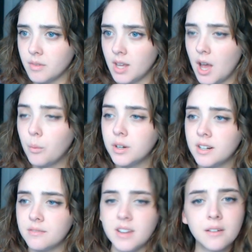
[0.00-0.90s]
I wouldn't
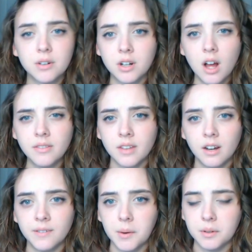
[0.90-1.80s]
have never gotten there
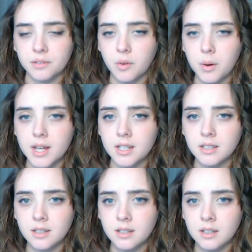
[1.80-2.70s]
if I would have quit
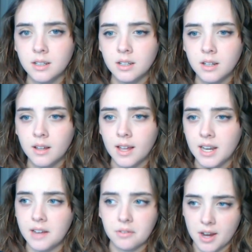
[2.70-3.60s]
and
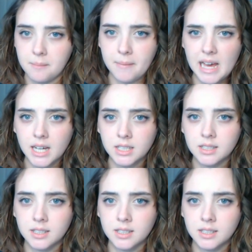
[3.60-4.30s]
never came back.